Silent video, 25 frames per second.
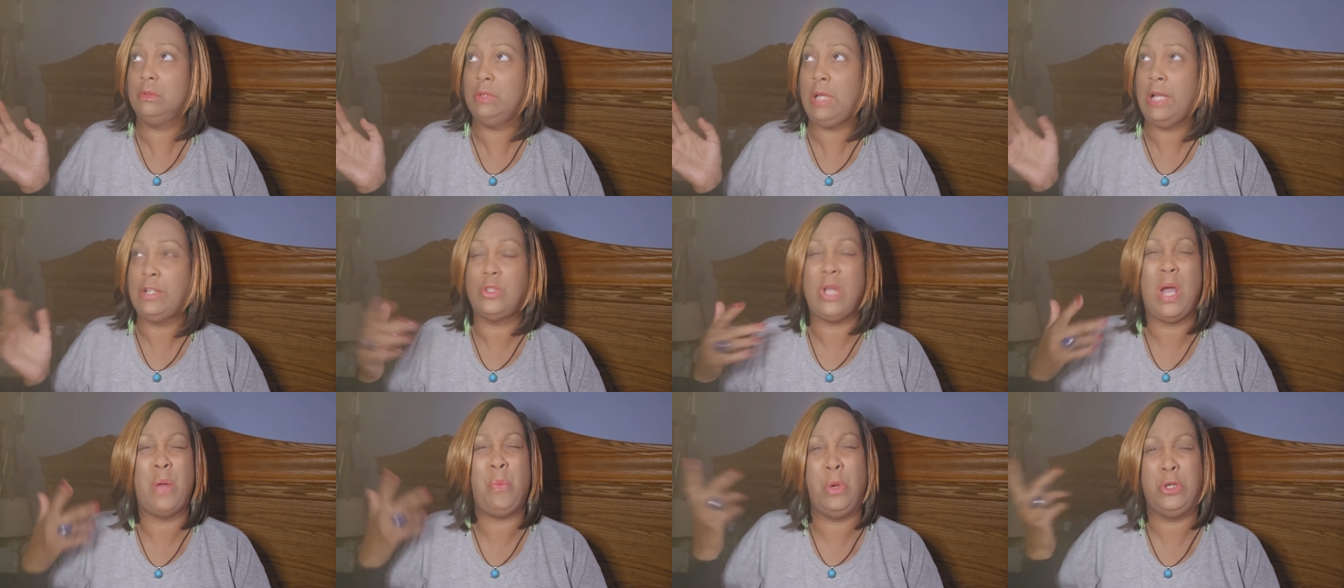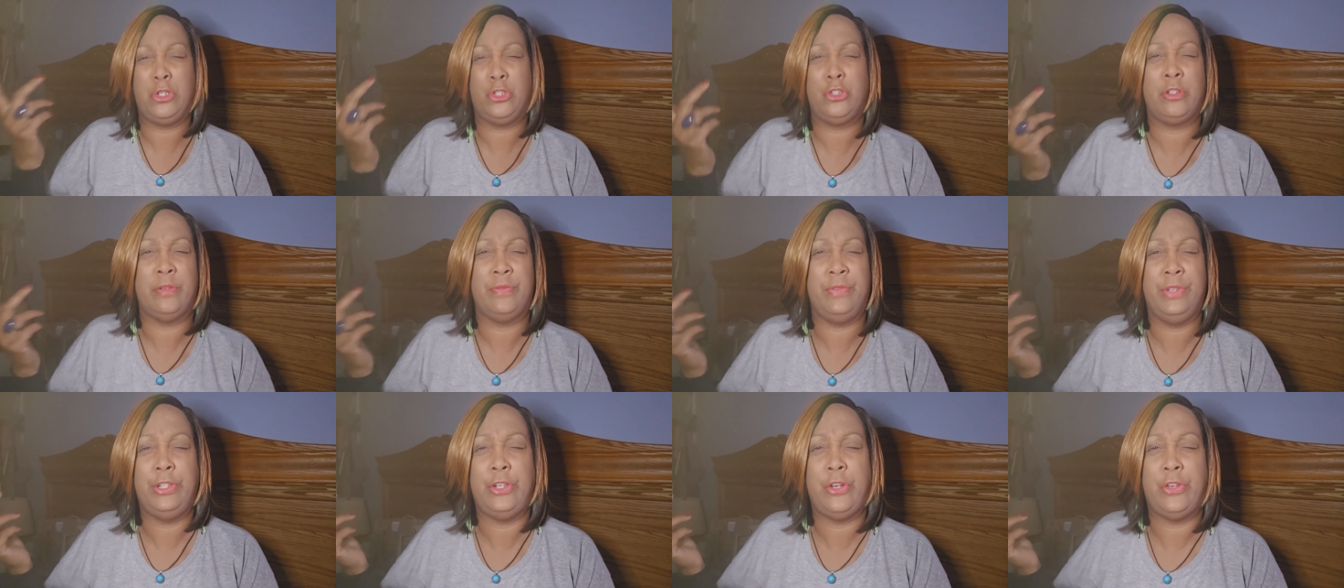I, I watched
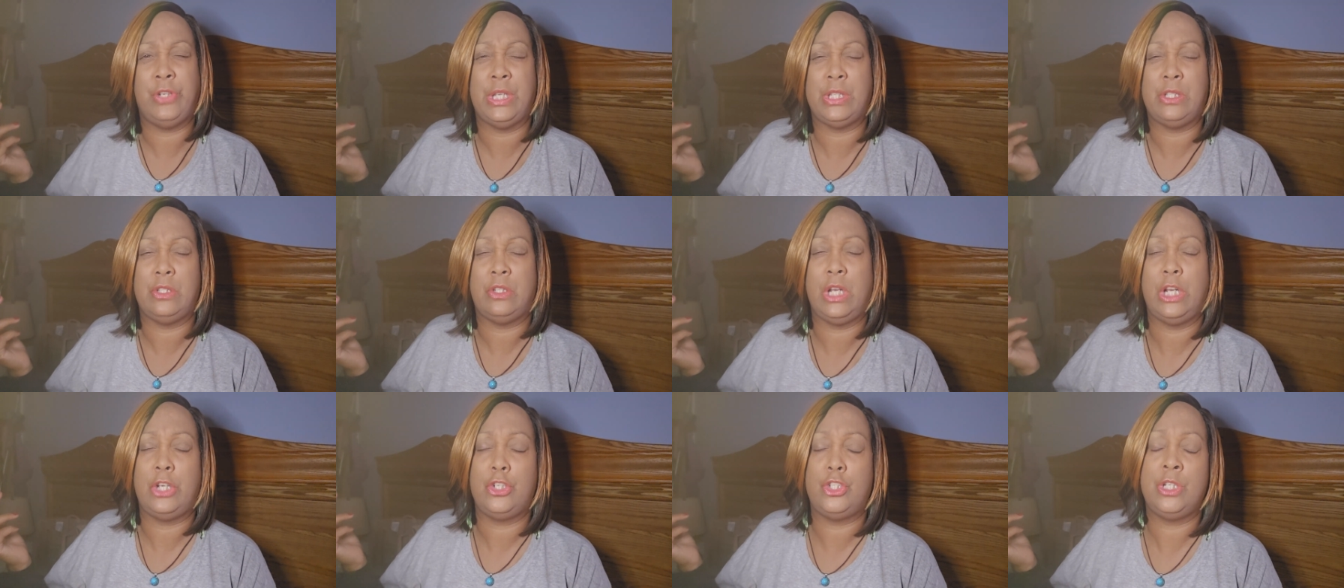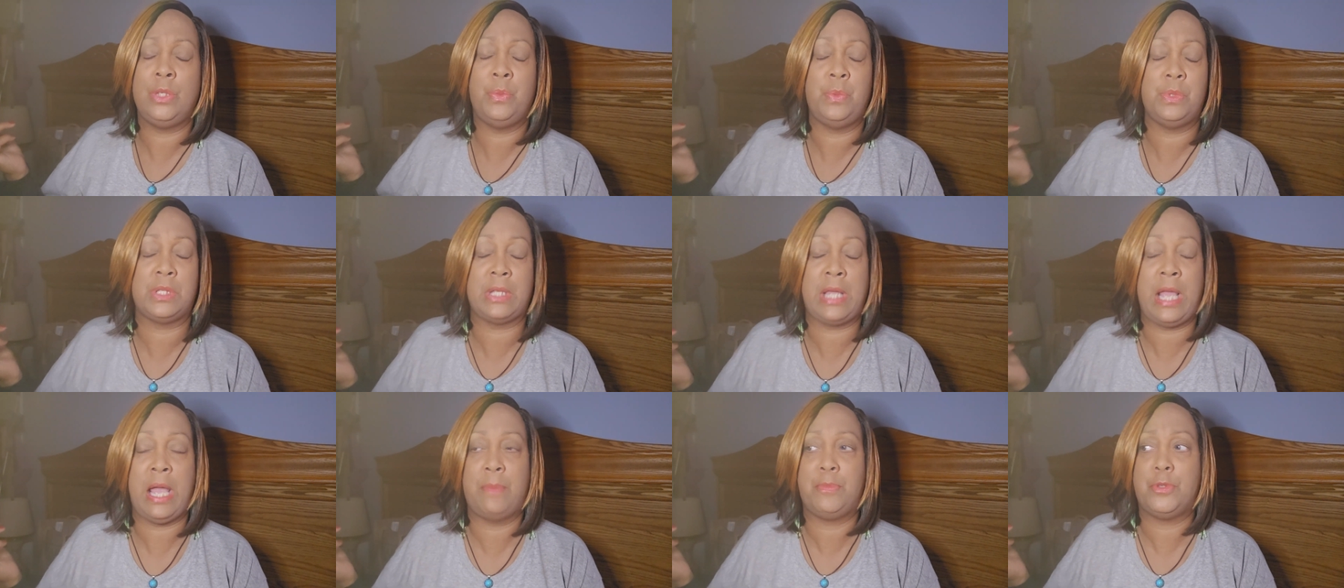her video yesterday. She
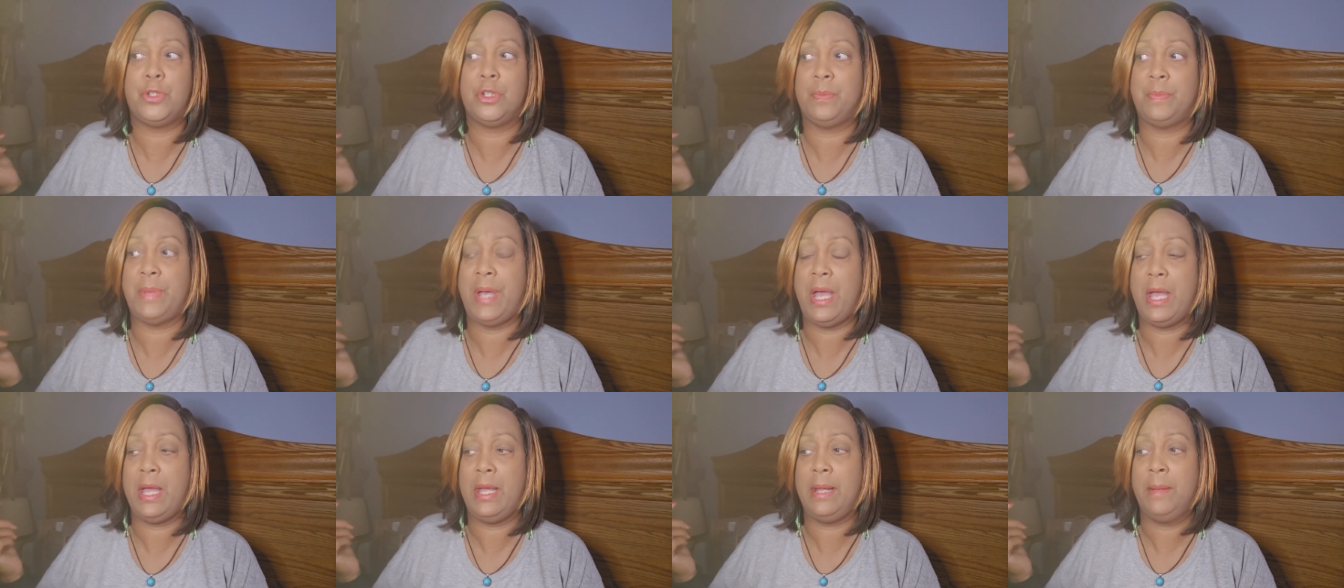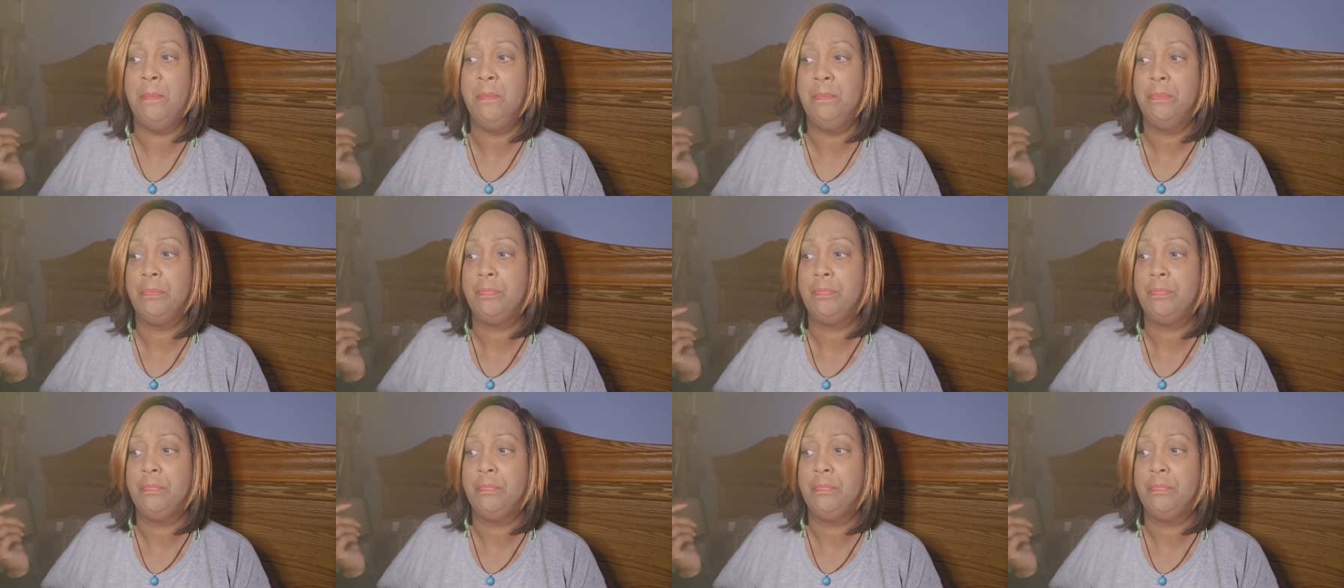was captured by